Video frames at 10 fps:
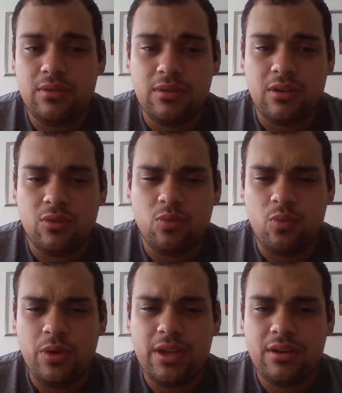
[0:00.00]
you know,
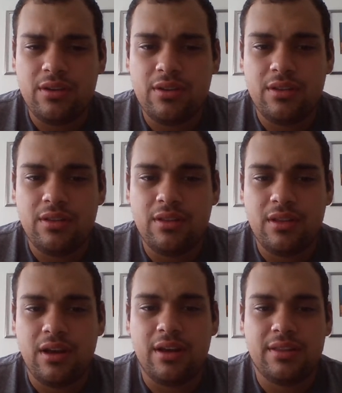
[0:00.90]
weird
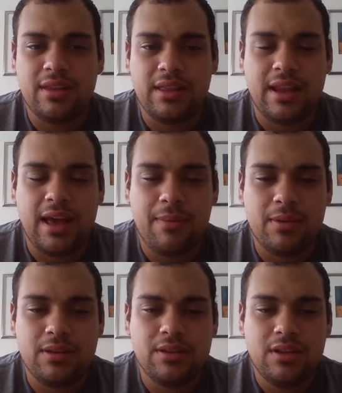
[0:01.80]
thing that
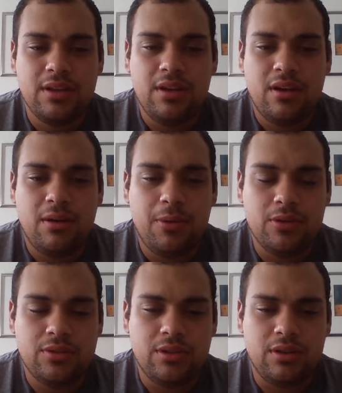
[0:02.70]
happened,
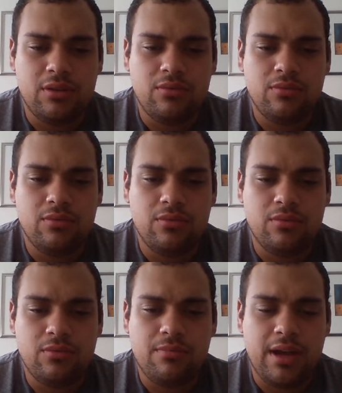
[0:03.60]
opposed to, you know,
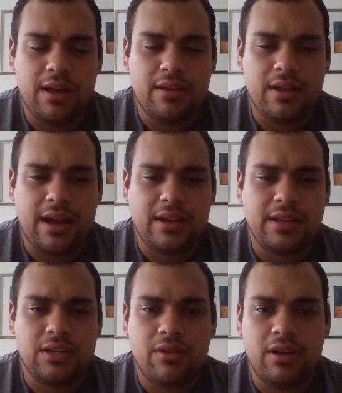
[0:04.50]
Maya
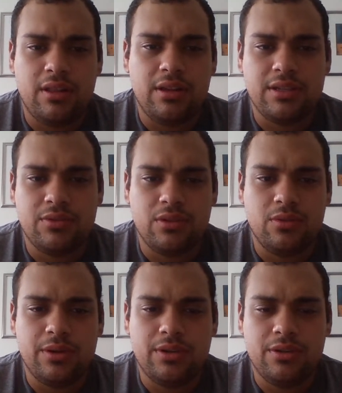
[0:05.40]
acting as Riley, because that was a
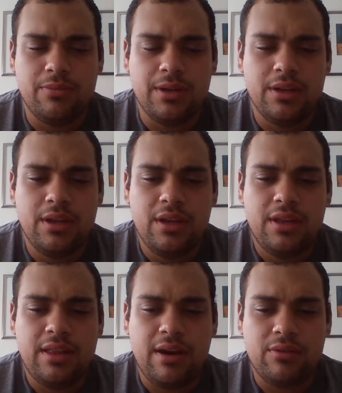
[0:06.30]
little weird too, but
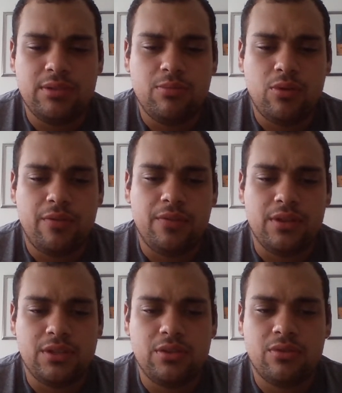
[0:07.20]
that was more for
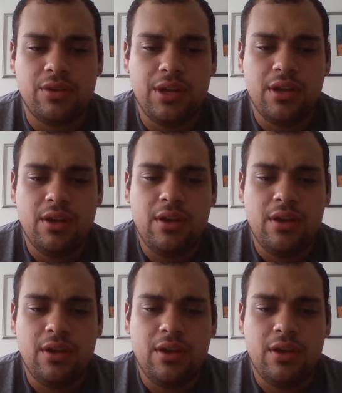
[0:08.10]
the story.